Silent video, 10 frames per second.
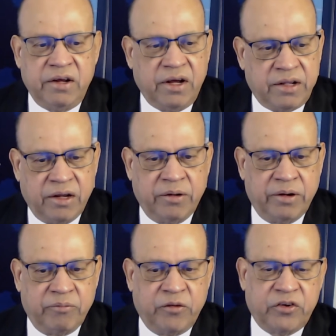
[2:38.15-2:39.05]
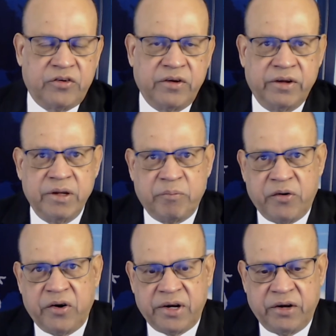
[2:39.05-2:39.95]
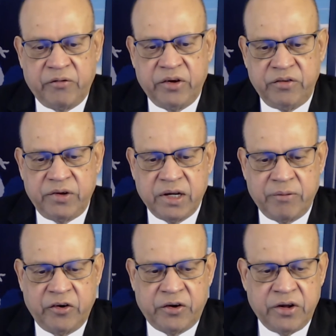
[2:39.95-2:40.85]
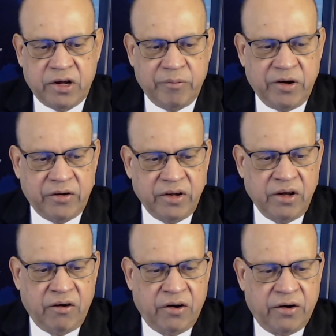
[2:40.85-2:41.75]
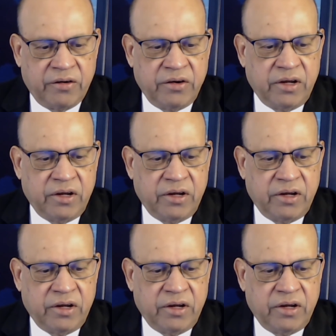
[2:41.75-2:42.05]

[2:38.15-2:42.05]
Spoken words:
The most important ones which I'm going to talk about are